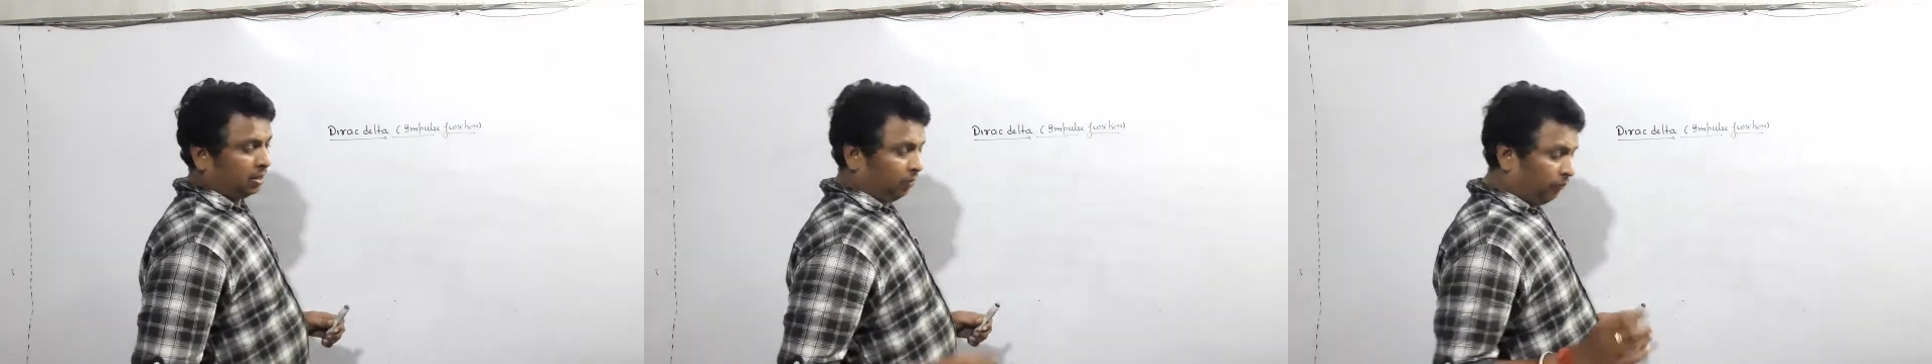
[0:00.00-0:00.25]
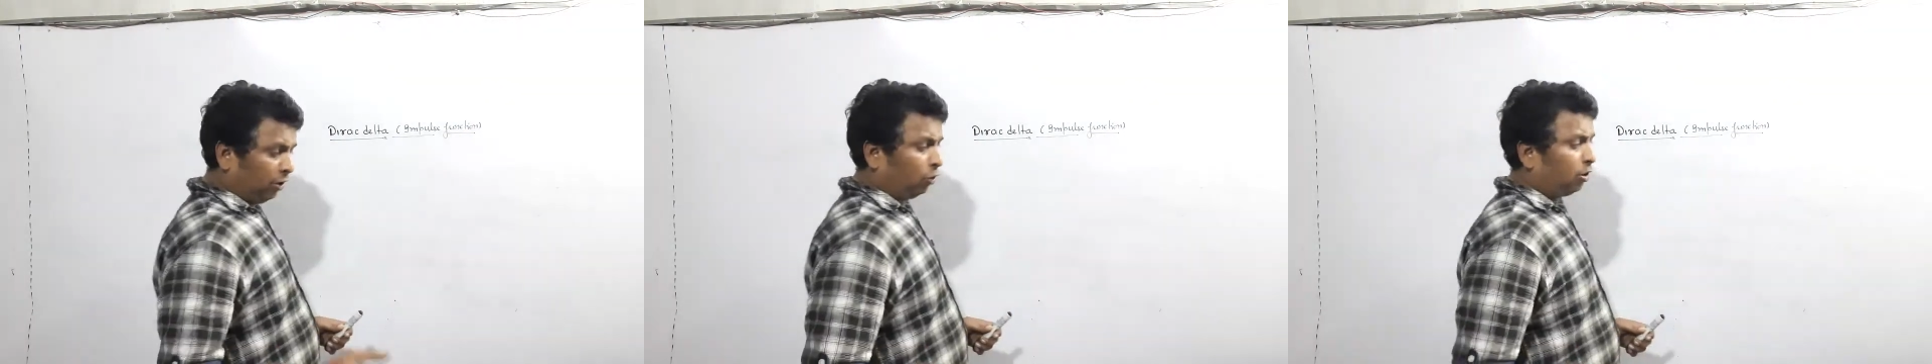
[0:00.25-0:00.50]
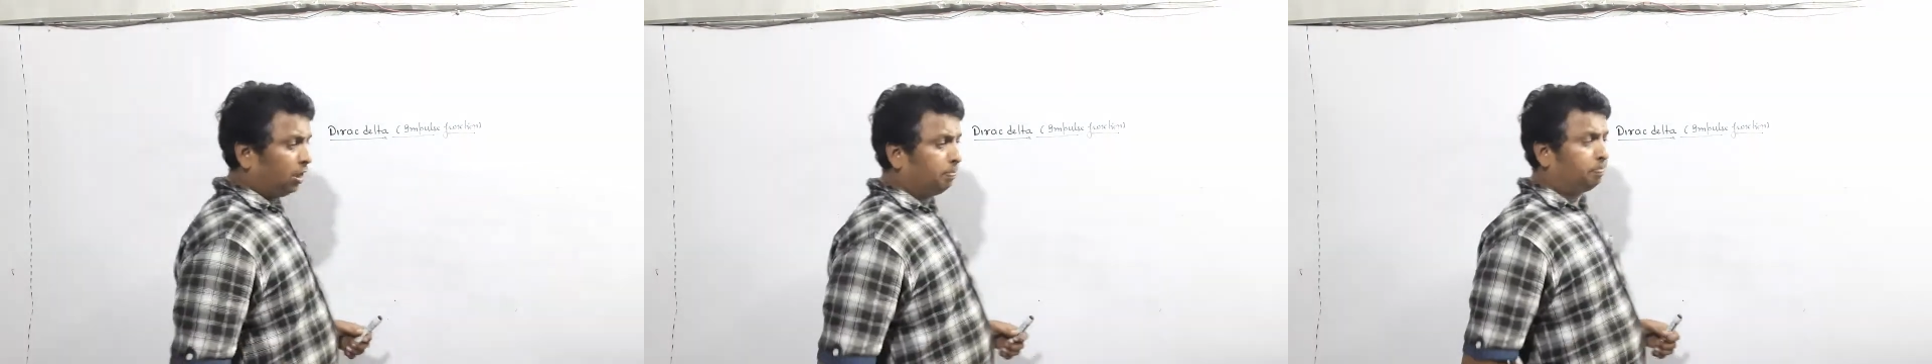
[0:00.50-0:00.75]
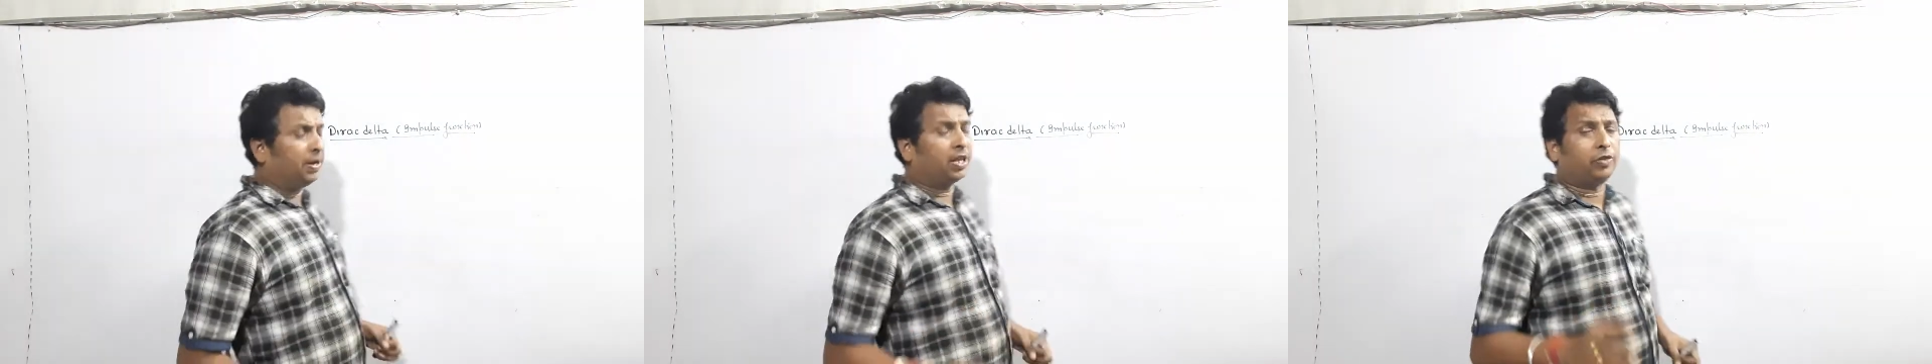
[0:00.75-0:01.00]
We know
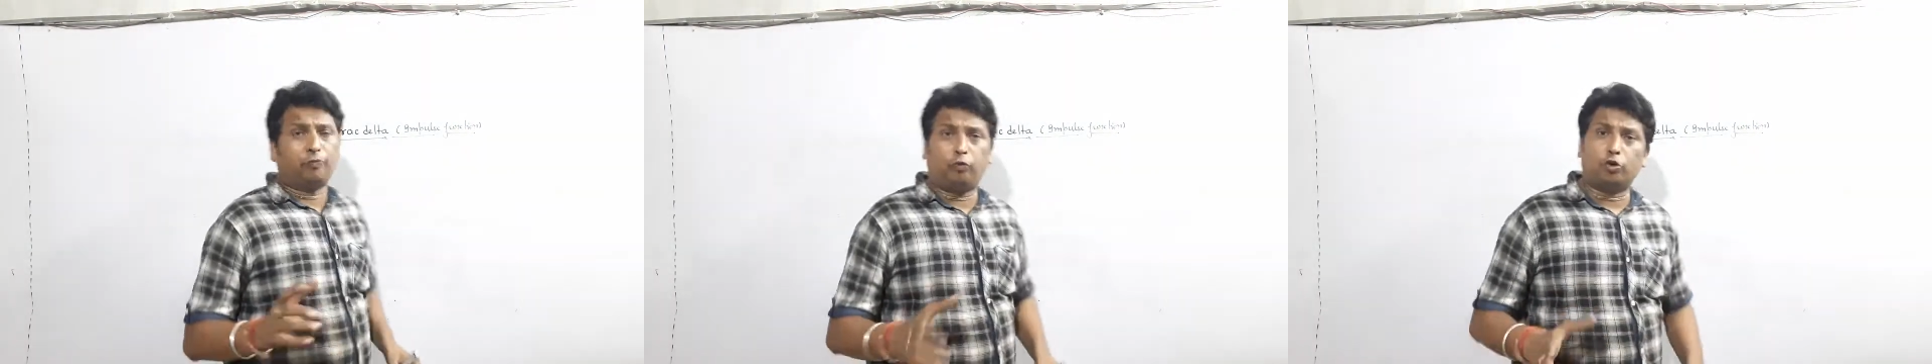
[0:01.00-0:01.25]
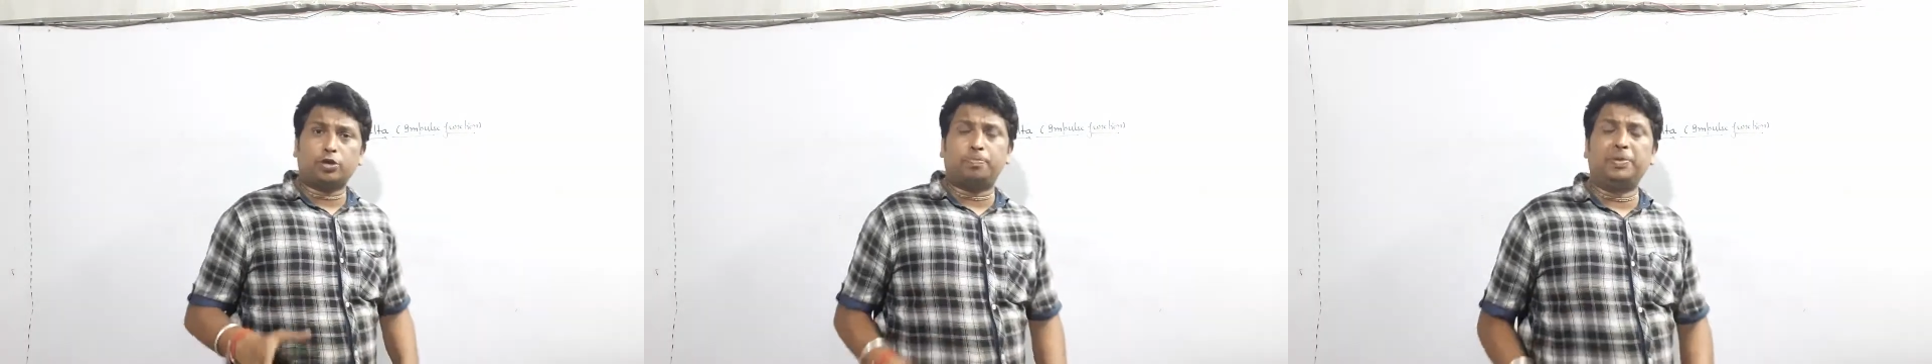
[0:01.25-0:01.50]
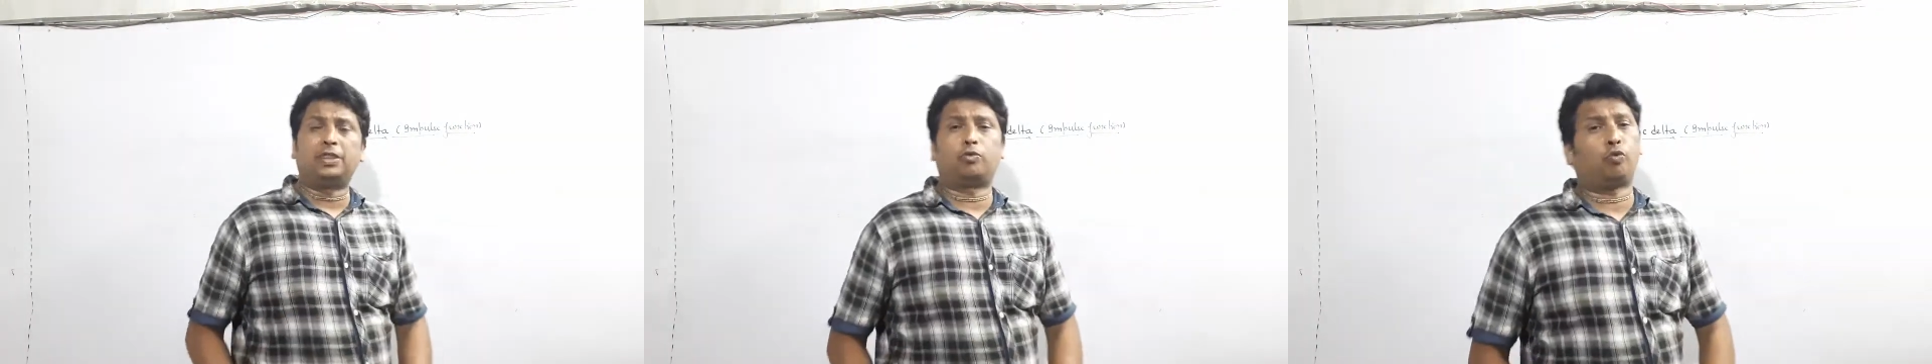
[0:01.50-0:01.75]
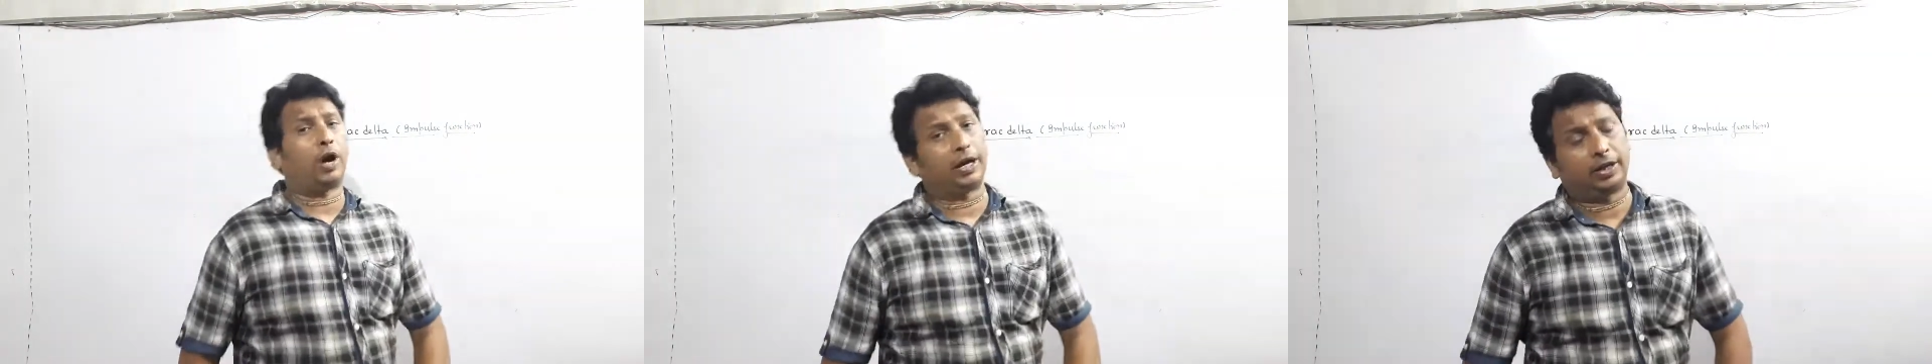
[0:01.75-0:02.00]
impulse force means
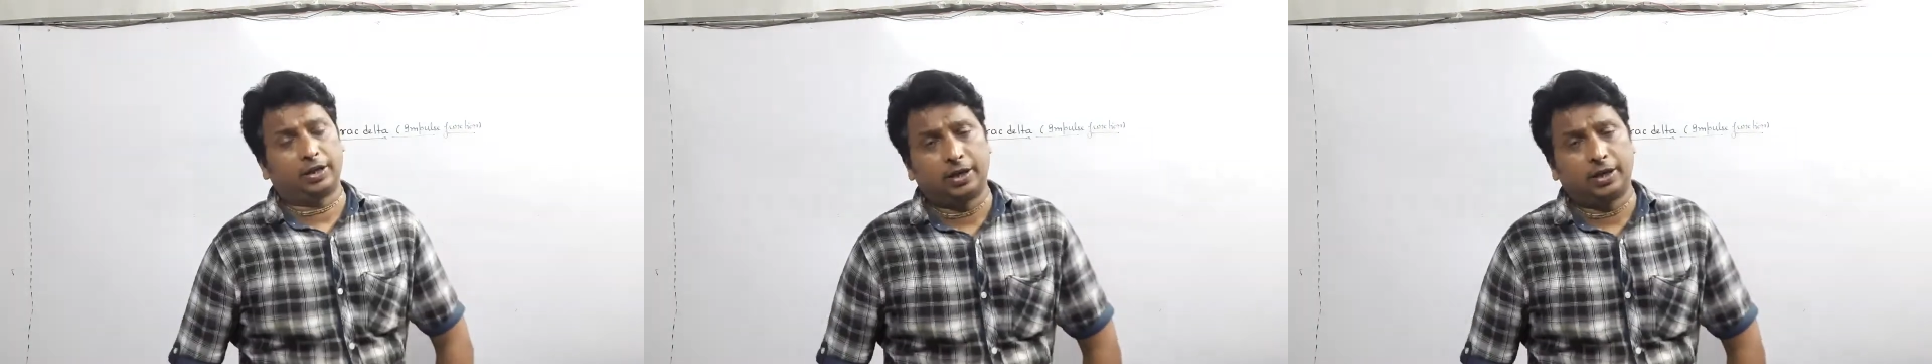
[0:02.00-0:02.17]
what?